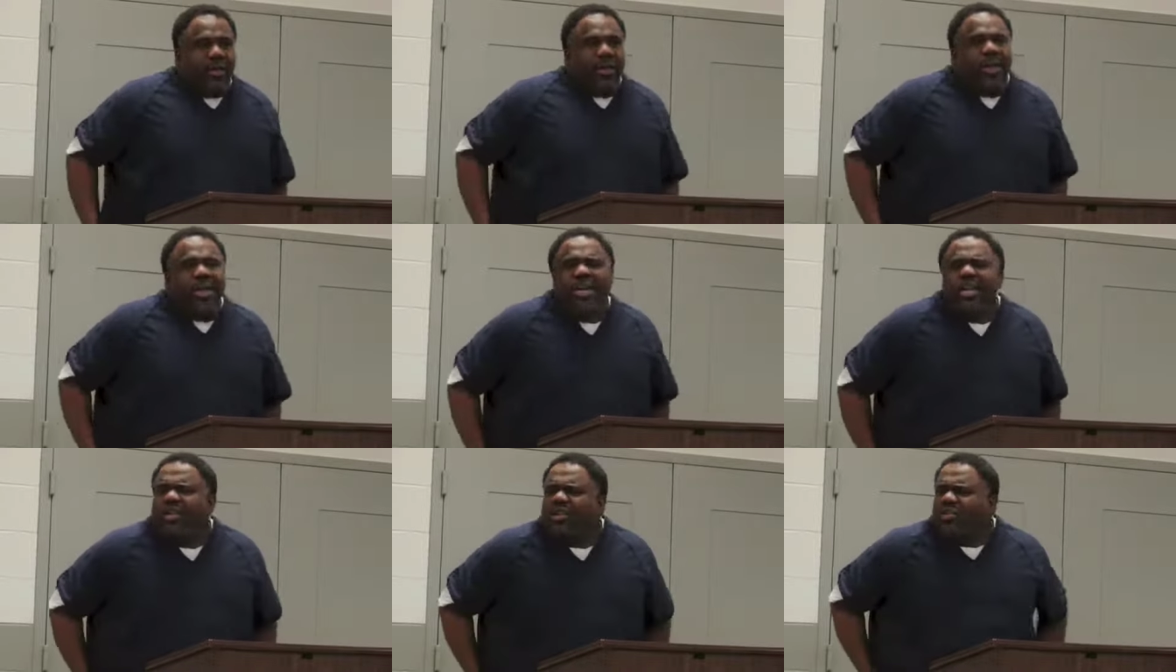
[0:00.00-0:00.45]

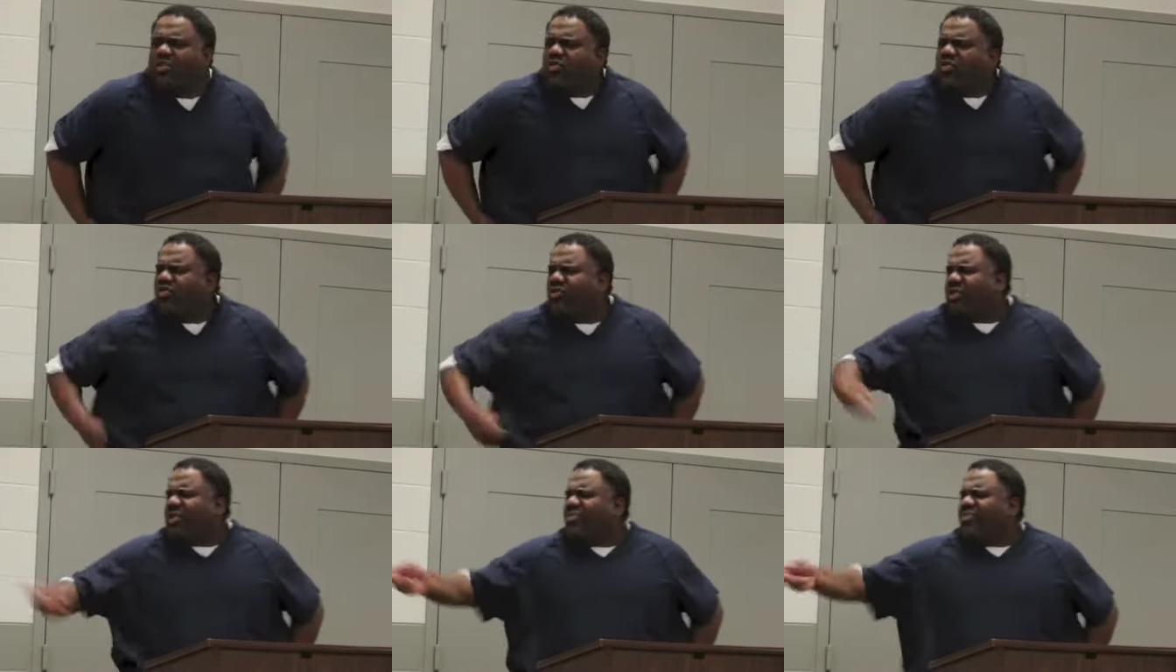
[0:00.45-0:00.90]
hey, yo,
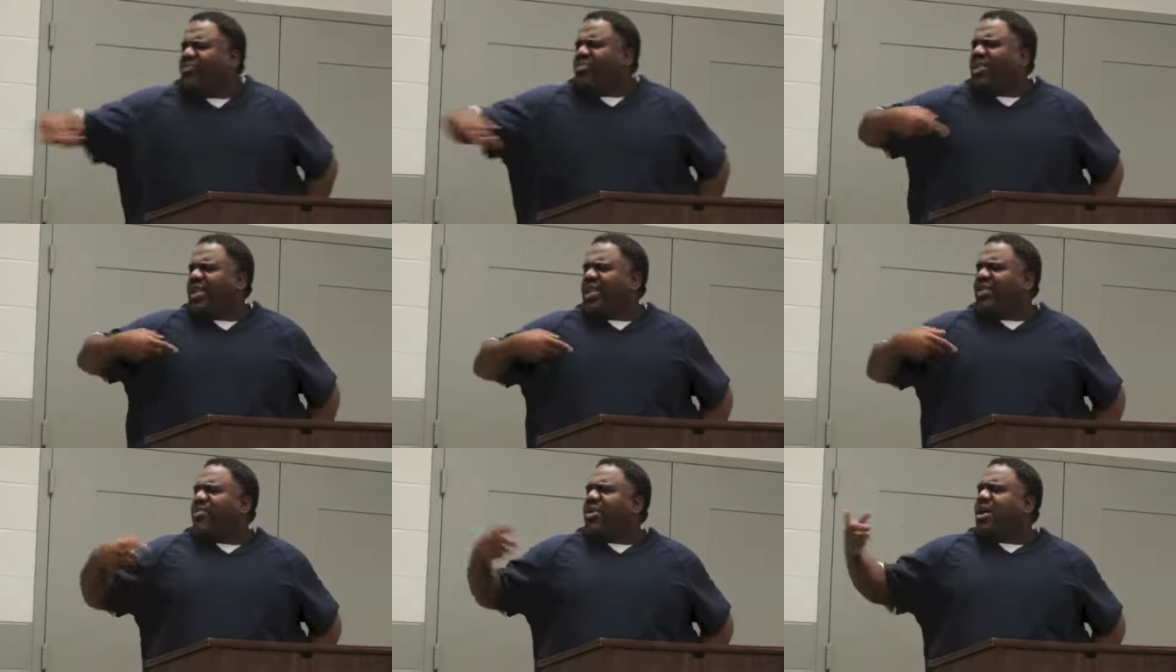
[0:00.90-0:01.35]

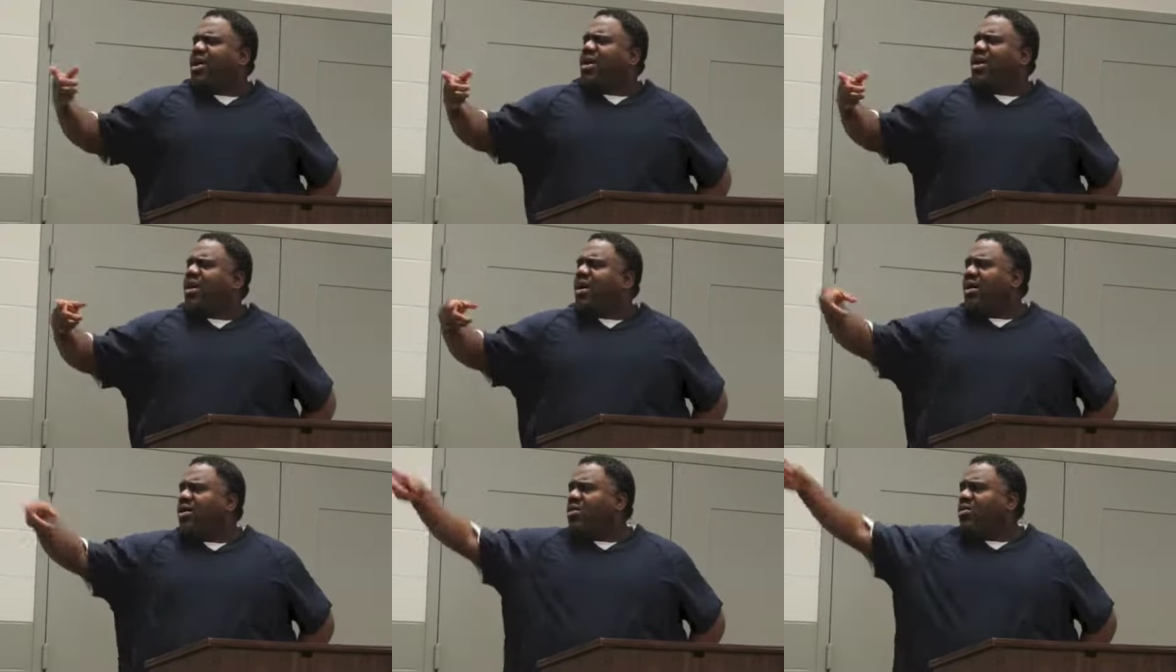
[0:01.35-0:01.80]
take my
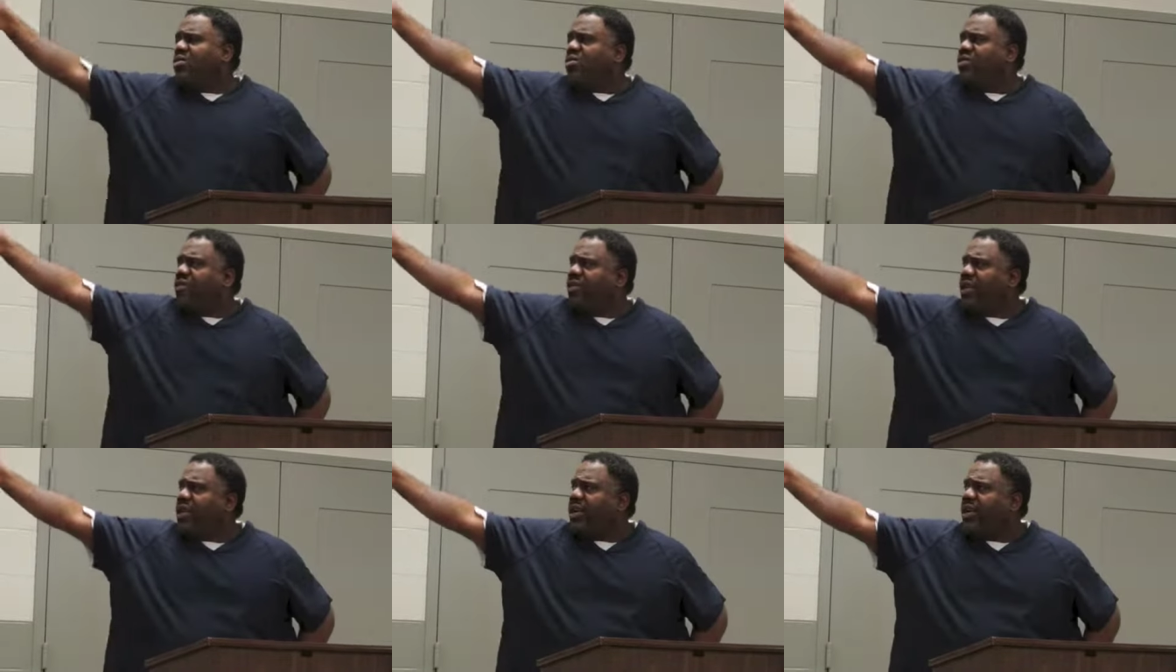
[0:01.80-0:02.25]
car
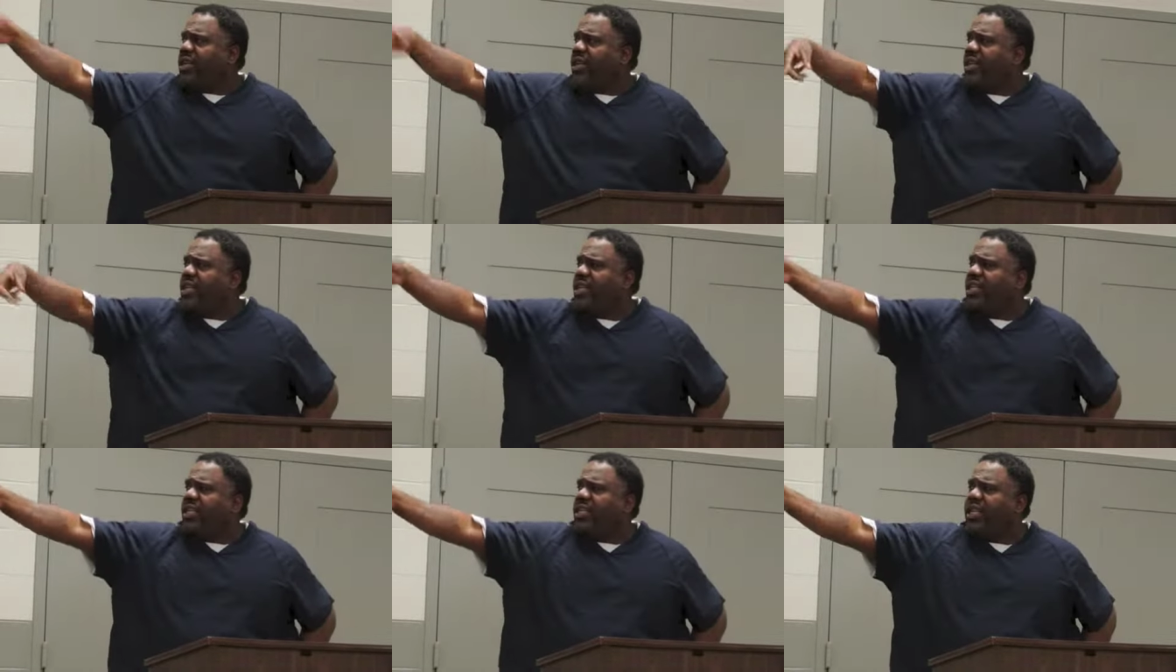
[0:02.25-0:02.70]
over here, get
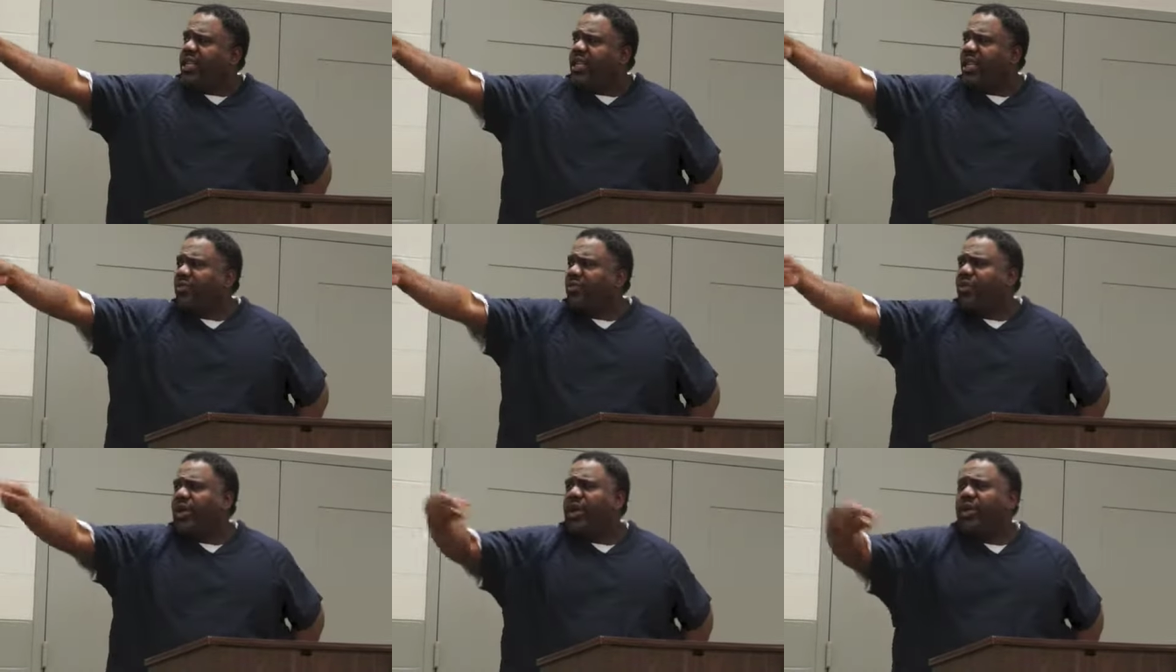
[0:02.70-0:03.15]
this deal
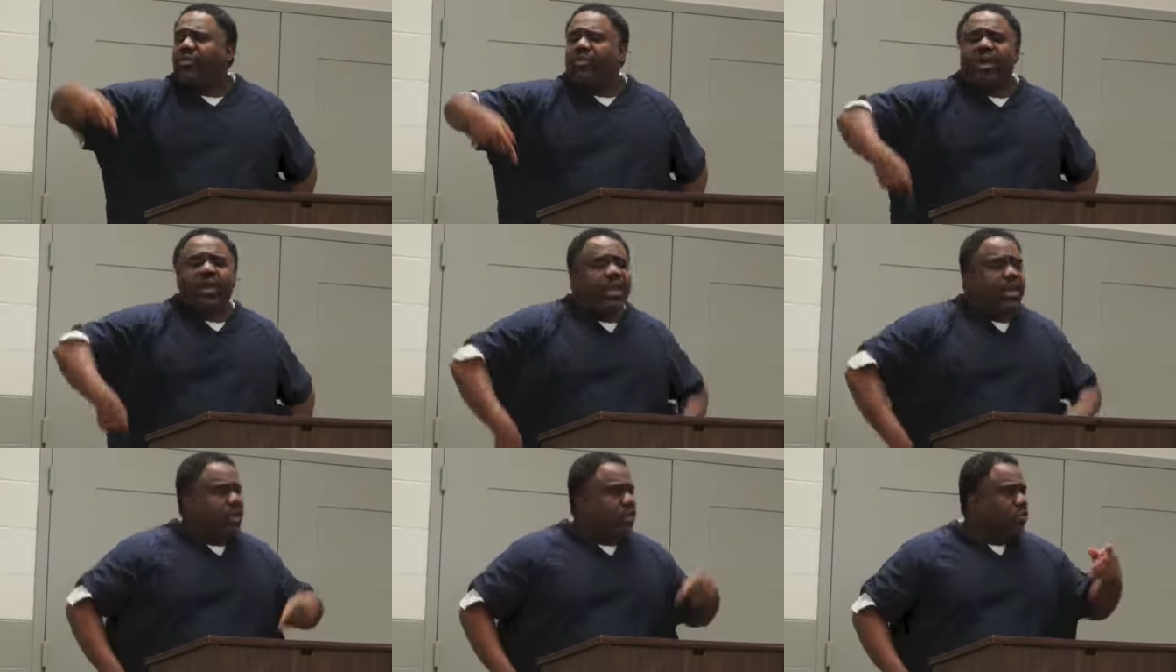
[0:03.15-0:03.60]
and bring it
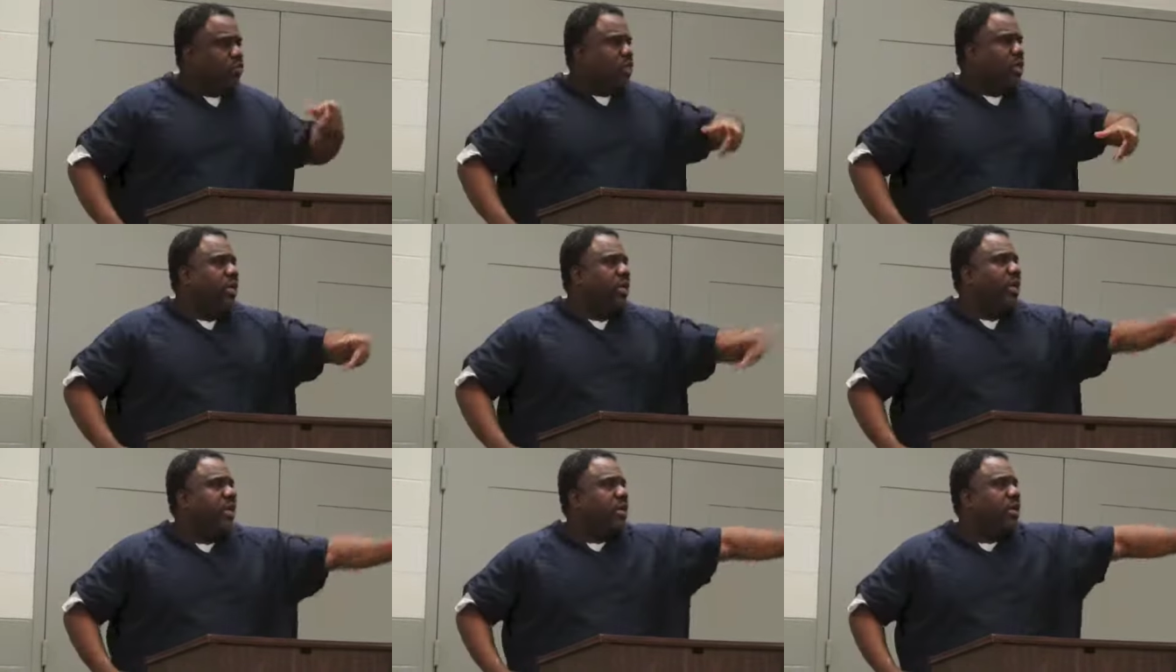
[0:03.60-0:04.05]
back. You
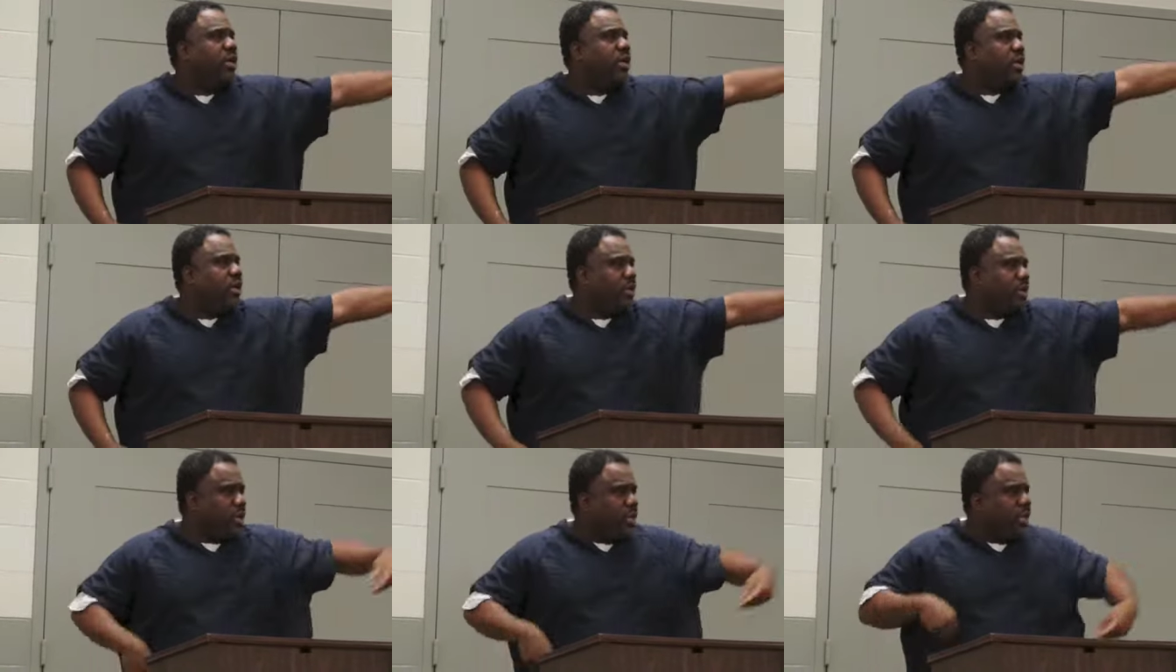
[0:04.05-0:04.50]
get at the
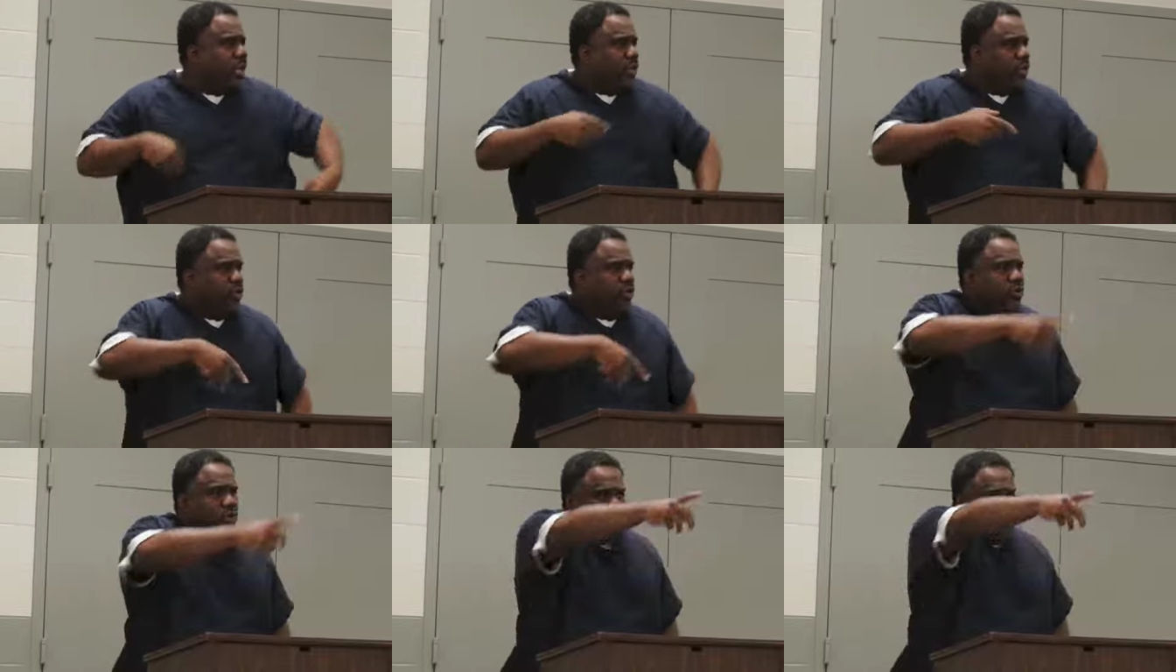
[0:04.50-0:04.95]
hub and
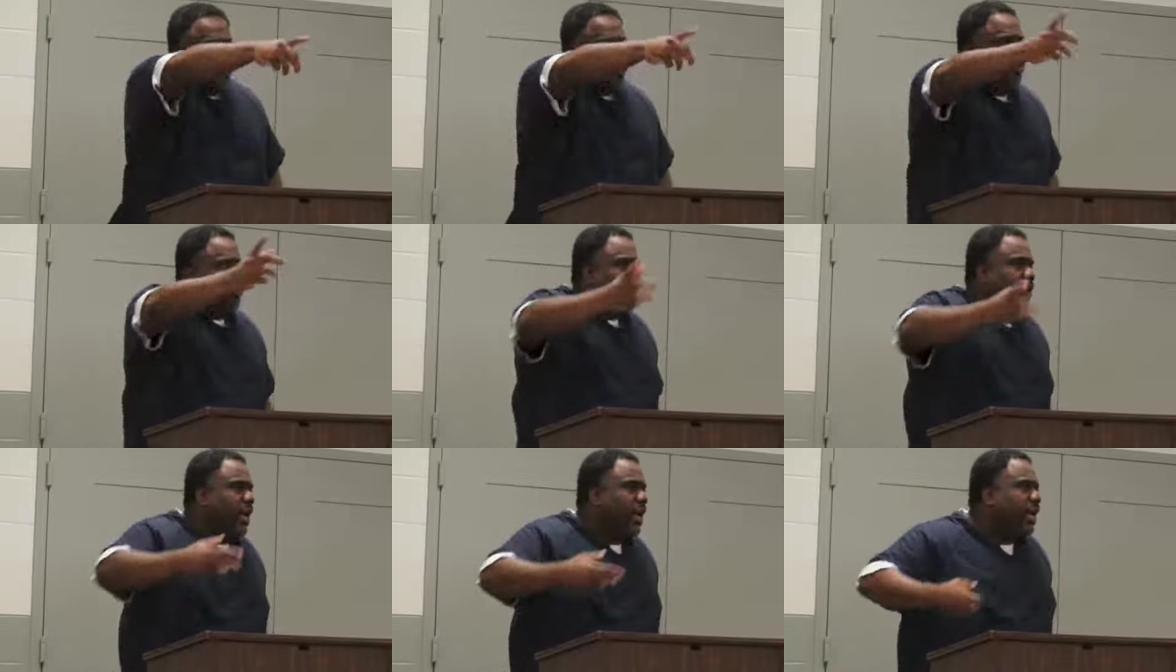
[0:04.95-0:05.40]
you
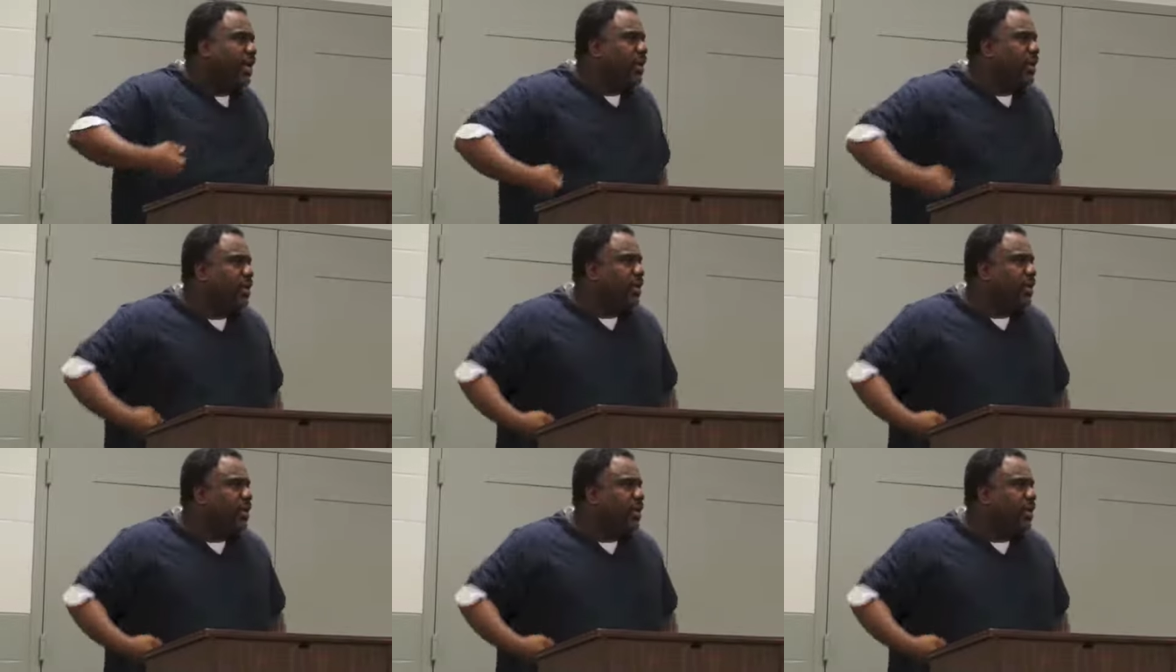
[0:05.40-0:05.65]
do that.